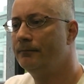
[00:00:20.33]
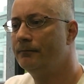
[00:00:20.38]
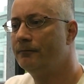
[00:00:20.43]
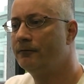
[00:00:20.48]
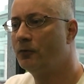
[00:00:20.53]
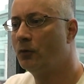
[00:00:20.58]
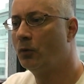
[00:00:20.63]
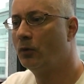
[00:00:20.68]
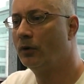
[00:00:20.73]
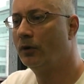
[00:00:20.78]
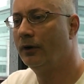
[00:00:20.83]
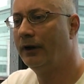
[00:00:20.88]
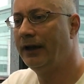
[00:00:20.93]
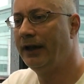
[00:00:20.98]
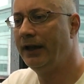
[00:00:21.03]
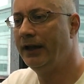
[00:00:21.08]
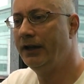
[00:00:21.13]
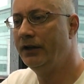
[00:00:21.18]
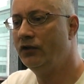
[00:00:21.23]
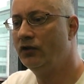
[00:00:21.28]
for
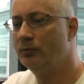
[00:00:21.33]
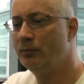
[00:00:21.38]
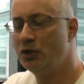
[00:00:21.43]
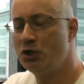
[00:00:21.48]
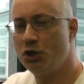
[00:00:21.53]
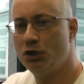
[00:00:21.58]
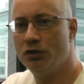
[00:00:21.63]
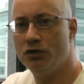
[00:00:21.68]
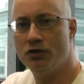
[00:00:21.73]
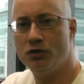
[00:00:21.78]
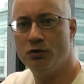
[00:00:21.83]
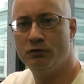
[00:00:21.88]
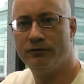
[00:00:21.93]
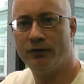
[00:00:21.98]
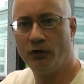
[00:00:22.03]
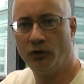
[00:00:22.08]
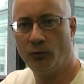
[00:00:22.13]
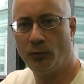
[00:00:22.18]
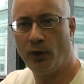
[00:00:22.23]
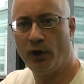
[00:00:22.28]
a submission to
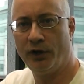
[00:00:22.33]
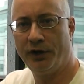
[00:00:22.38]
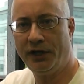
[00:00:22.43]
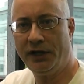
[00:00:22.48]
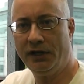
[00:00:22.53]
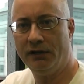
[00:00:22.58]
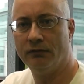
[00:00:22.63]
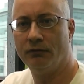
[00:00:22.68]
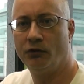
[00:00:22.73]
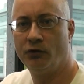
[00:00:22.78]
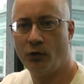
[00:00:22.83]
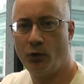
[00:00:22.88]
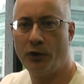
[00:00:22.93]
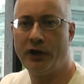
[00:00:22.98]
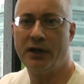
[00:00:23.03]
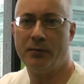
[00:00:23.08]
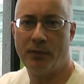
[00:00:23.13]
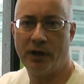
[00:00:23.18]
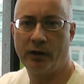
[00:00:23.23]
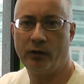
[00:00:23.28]
first party
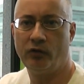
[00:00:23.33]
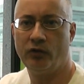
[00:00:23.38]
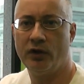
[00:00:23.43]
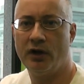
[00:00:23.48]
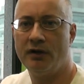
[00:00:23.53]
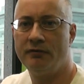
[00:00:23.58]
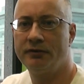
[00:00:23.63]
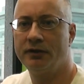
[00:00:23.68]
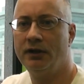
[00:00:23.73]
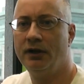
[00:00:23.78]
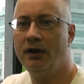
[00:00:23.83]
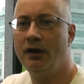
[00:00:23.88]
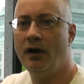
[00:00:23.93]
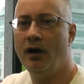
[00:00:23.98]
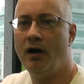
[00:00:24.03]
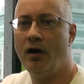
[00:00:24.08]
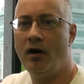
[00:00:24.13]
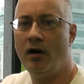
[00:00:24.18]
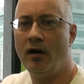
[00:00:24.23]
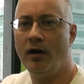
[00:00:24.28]
Sony and Microsoft
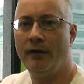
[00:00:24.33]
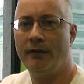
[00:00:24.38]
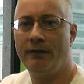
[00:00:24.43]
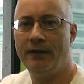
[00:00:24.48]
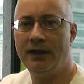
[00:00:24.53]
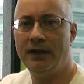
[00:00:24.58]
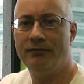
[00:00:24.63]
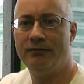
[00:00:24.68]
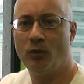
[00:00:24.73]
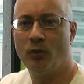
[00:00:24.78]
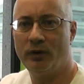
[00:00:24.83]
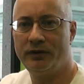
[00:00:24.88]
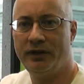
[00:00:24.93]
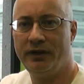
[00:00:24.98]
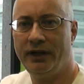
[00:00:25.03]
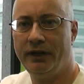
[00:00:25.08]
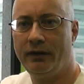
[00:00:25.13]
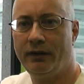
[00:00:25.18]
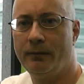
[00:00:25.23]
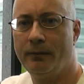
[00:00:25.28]
on the
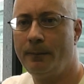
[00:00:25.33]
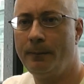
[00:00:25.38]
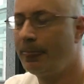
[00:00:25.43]
14th.